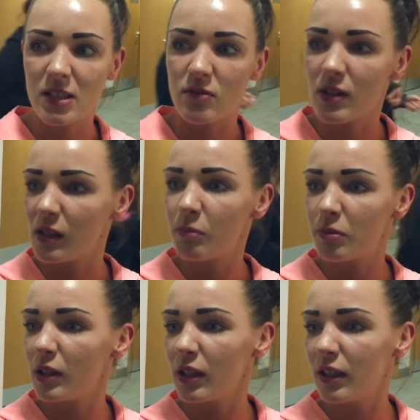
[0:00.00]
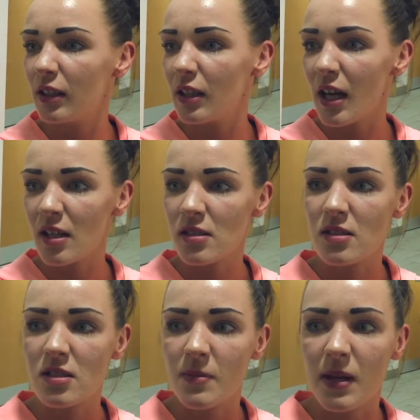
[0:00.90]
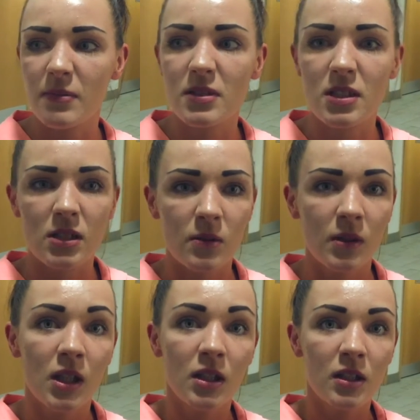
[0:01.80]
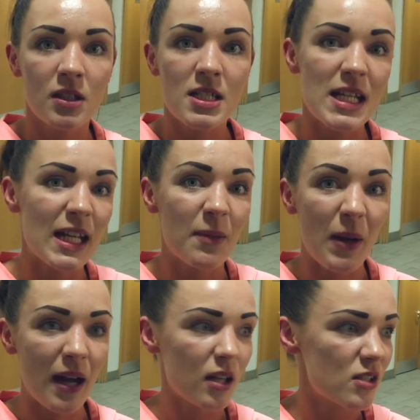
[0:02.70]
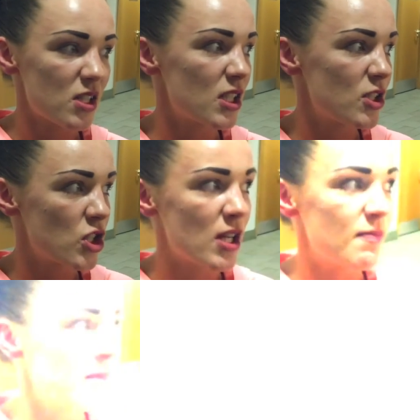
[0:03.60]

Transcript: it's a really brilliant class to be able to take back to your gym.